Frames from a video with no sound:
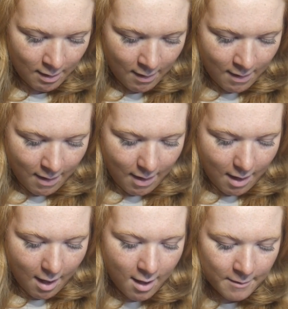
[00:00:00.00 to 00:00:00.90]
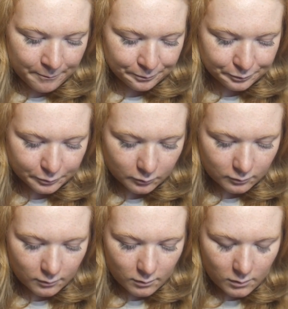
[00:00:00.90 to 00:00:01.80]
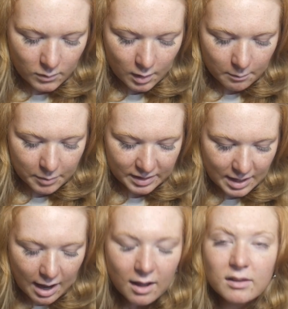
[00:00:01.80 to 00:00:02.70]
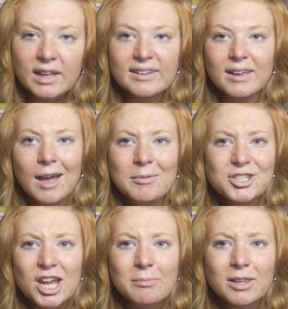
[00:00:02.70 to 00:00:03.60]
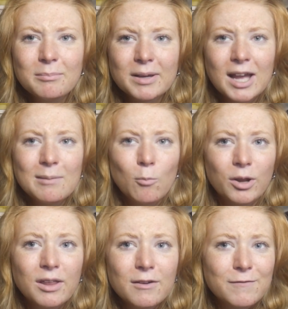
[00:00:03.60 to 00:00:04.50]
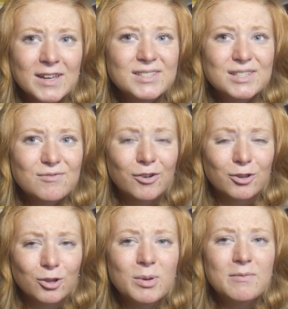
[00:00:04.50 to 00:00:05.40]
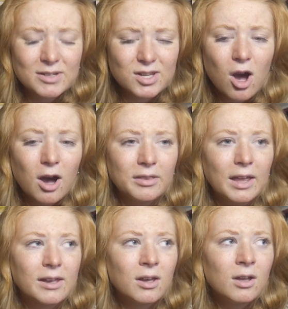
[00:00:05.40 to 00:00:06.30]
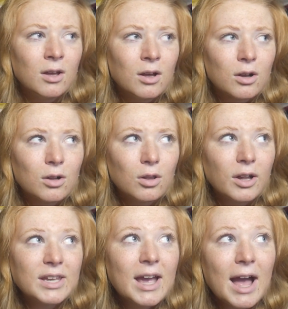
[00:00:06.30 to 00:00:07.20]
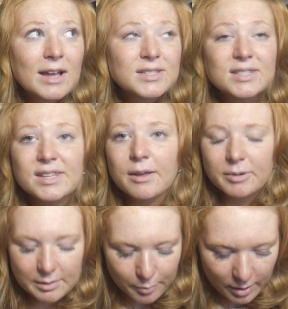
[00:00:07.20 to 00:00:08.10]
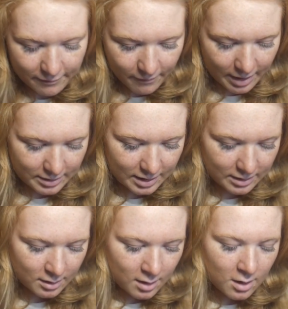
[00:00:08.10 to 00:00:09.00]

But, yeah, like, Emma Chamberlain became one of the faces for Louis Vuitton. Like, Claudia has a celebrity boyfriend. And